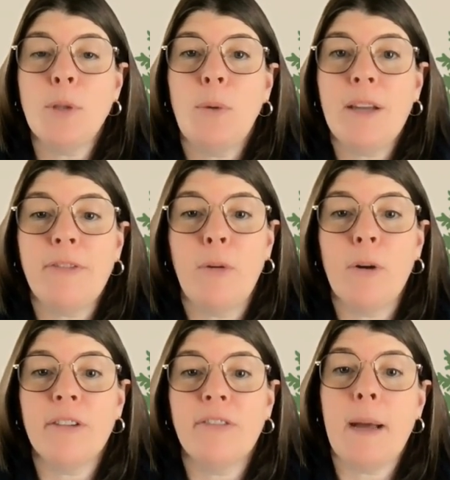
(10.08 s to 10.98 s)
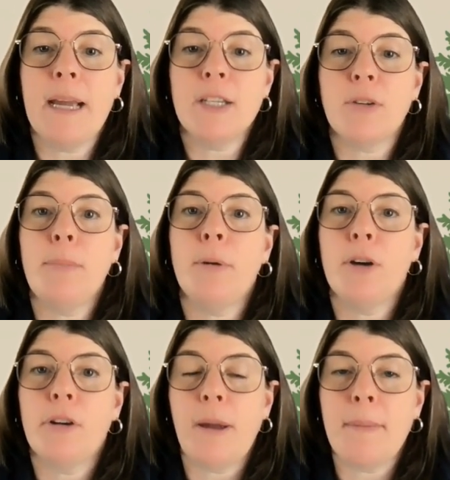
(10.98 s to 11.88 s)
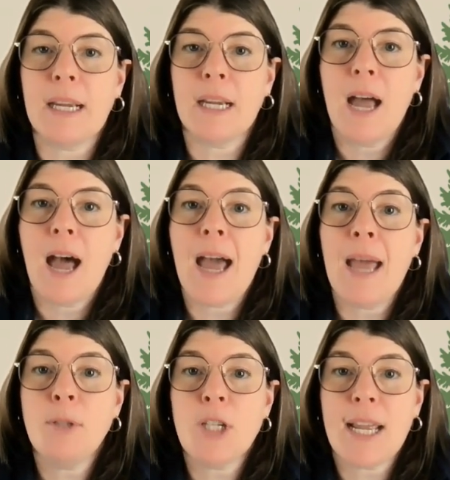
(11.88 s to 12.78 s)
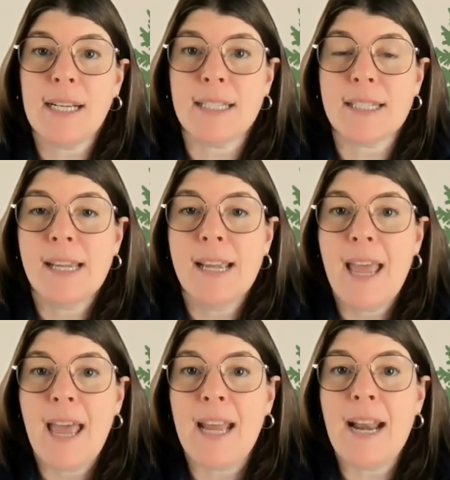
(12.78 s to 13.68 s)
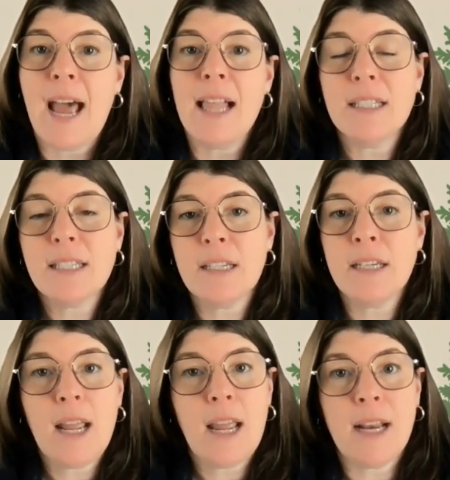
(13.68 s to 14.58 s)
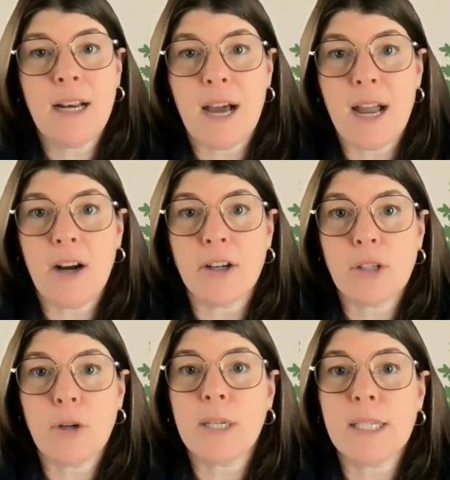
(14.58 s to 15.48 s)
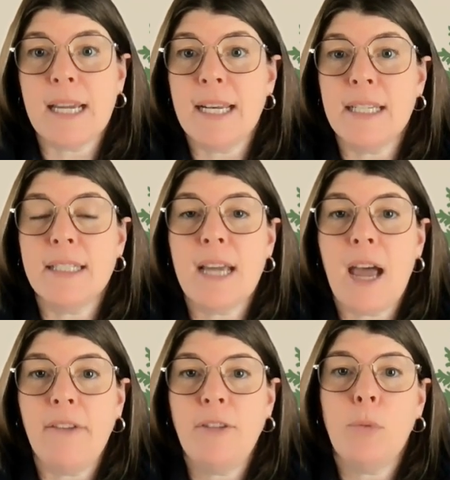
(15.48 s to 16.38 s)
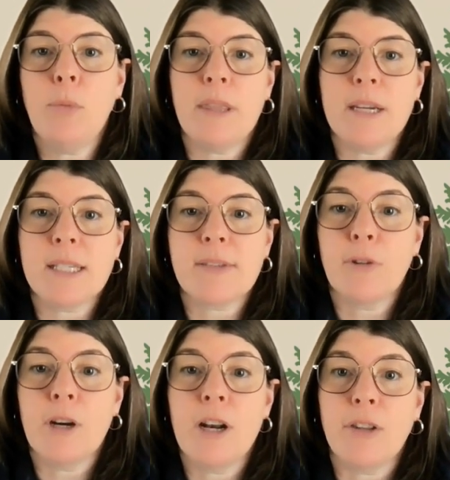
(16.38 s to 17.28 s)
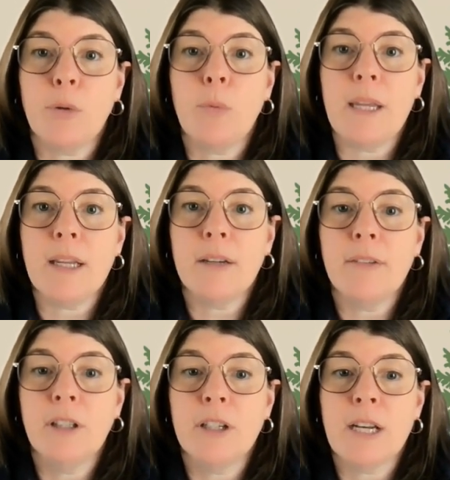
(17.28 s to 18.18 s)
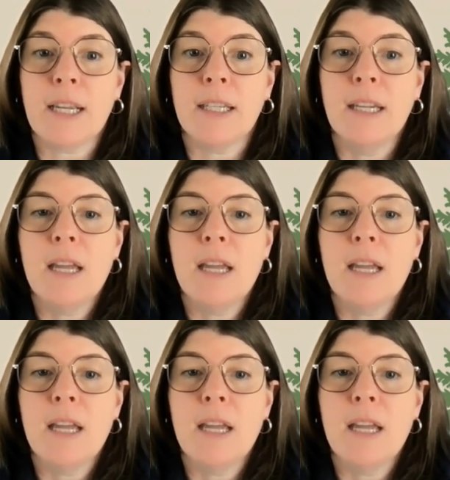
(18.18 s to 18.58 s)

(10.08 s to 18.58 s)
to week 4 of Pine Tree Programming. I'm Janice, and Allison and I are so excited to have you with us for another week of learning.